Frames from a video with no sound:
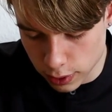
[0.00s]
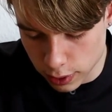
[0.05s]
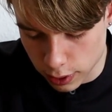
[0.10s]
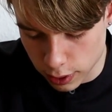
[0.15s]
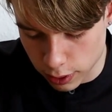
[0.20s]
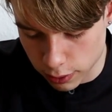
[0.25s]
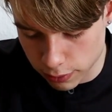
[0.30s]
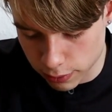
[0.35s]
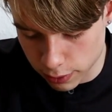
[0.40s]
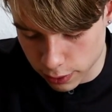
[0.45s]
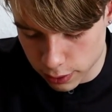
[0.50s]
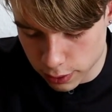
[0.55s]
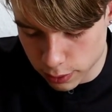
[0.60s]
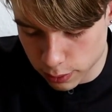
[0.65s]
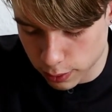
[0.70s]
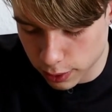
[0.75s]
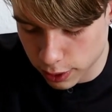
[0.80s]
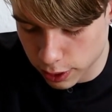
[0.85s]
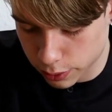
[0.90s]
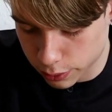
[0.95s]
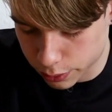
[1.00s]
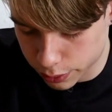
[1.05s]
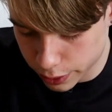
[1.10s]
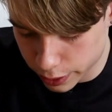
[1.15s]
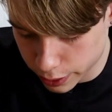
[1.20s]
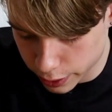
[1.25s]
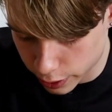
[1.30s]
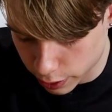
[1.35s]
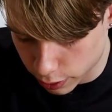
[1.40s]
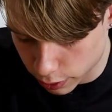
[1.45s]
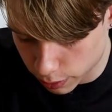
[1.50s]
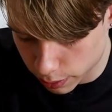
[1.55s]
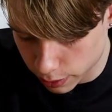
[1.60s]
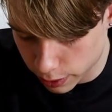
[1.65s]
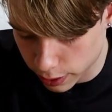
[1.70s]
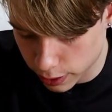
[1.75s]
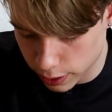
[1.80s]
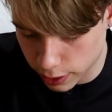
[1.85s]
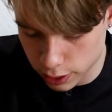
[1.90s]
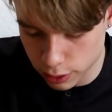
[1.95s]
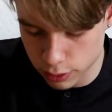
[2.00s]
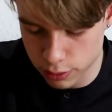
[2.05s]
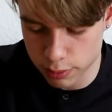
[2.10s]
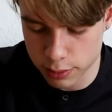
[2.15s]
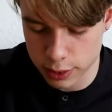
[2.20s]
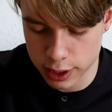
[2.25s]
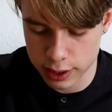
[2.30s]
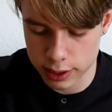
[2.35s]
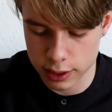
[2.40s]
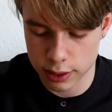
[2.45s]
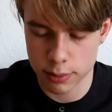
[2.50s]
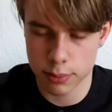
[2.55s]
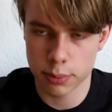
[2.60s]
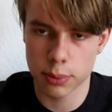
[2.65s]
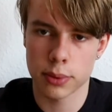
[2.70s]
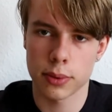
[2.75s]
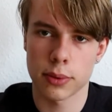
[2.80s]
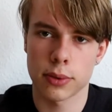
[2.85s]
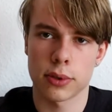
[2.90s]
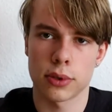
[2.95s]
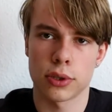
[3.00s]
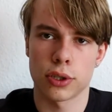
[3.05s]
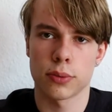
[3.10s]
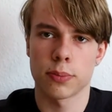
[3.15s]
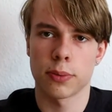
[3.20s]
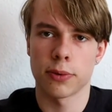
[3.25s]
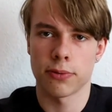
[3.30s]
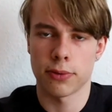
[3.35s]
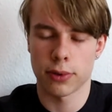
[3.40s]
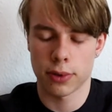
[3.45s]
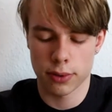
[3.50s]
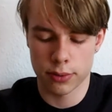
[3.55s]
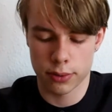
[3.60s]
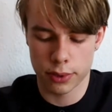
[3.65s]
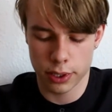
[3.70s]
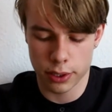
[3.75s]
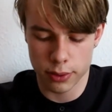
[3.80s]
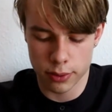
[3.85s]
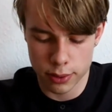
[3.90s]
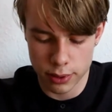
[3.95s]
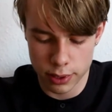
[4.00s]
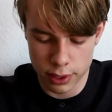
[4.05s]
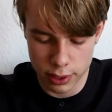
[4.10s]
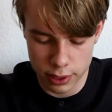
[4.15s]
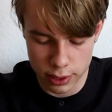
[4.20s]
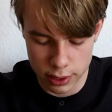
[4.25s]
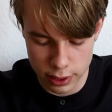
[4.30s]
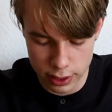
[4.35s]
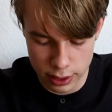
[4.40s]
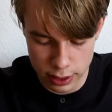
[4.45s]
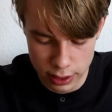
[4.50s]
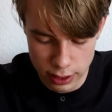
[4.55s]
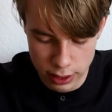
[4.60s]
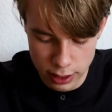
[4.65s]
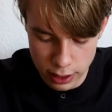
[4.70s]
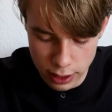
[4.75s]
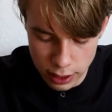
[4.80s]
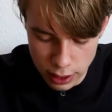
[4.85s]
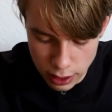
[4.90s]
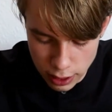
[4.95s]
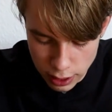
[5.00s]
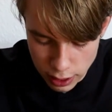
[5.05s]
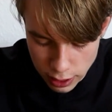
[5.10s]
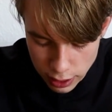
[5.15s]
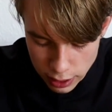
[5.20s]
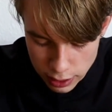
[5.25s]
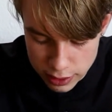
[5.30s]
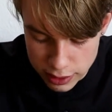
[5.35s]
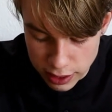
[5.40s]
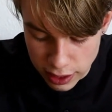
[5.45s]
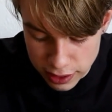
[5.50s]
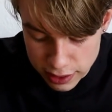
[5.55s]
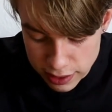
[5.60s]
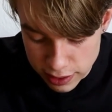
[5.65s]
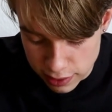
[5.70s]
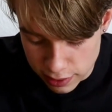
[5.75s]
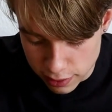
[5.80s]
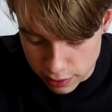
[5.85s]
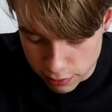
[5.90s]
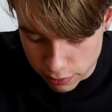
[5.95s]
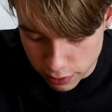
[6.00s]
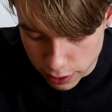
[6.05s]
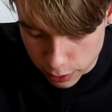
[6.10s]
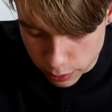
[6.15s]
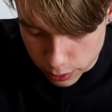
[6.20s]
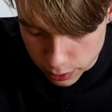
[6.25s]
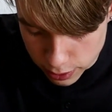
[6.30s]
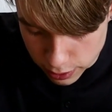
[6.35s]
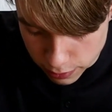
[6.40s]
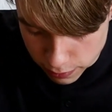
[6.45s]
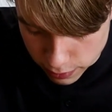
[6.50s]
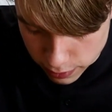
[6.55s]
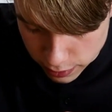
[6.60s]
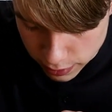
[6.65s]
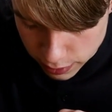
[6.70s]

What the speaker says: Now for this one, I really hope that I don't mess up. Just before the recording, I tested if I was even